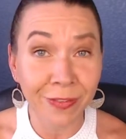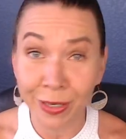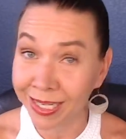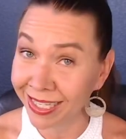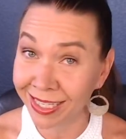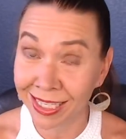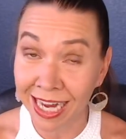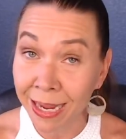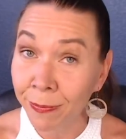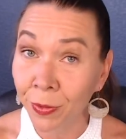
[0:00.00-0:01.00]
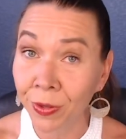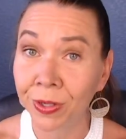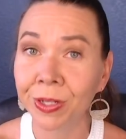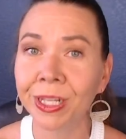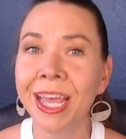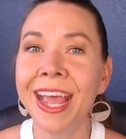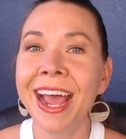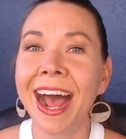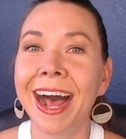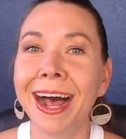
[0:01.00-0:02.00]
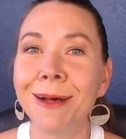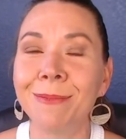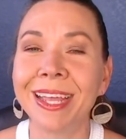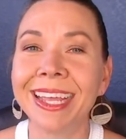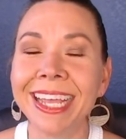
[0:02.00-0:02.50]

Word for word: very stable um,